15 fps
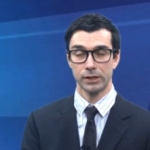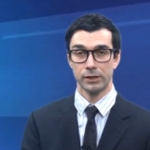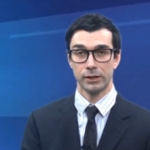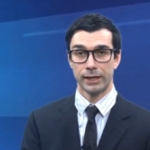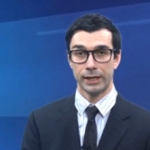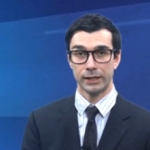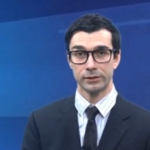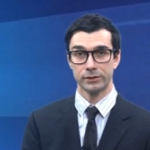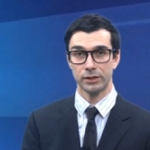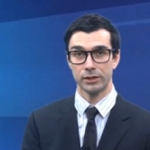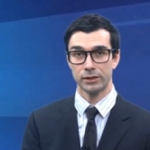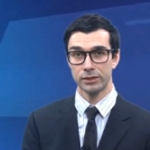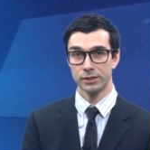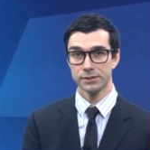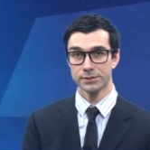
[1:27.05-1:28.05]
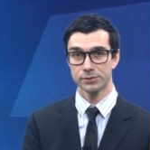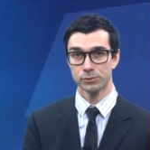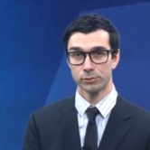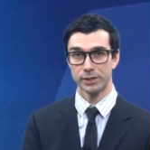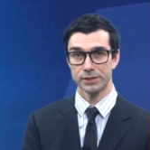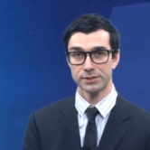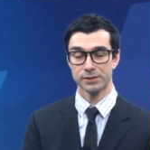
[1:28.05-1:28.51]
And this
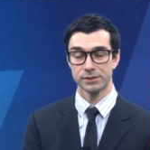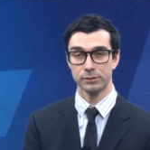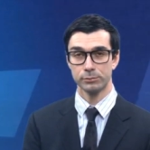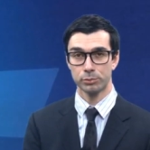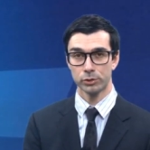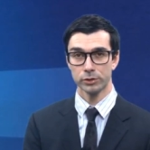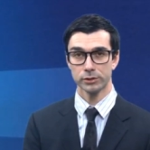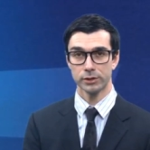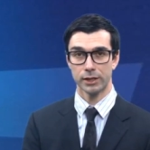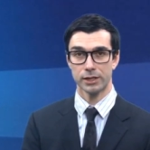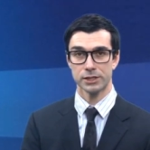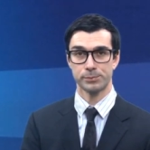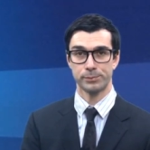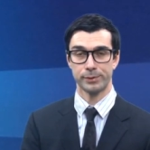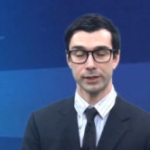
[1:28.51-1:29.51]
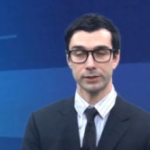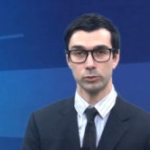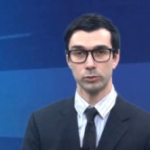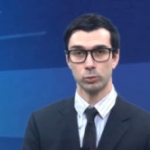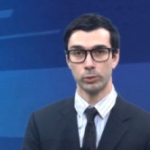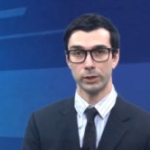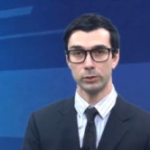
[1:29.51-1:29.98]
raises an important aspect
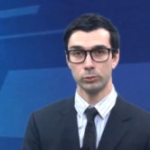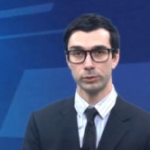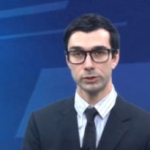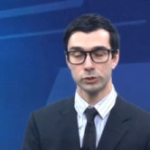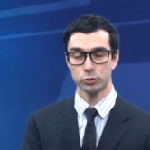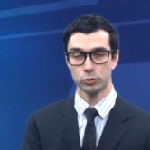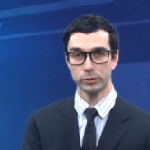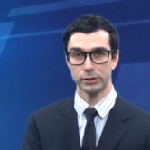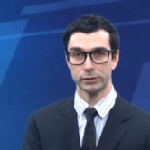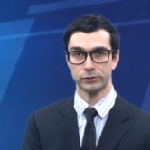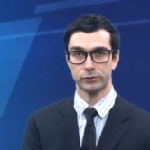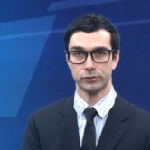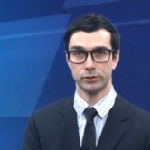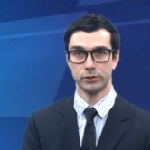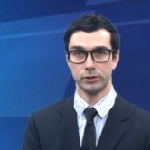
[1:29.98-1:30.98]
when we treat